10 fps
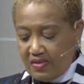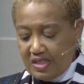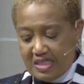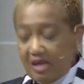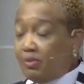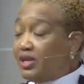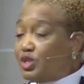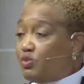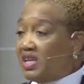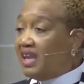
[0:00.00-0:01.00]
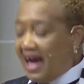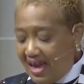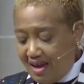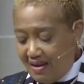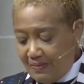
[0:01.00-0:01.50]
The siblings we
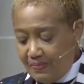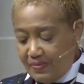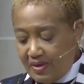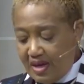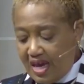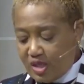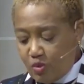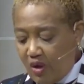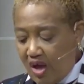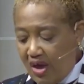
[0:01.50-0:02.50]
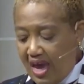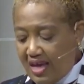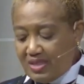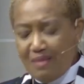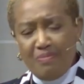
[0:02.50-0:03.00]
like, as well
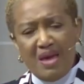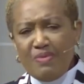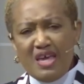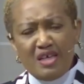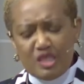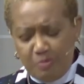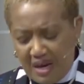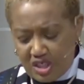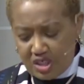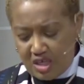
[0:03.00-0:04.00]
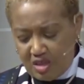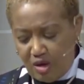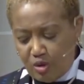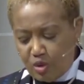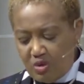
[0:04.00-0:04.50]
as and maybe especially
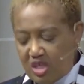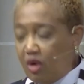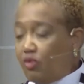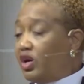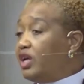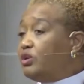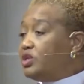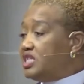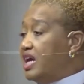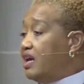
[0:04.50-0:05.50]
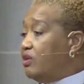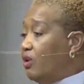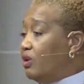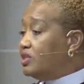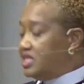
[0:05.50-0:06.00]
those we don't
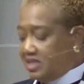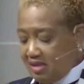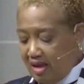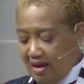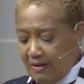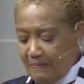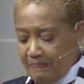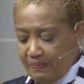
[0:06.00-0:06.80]
understand or dislike.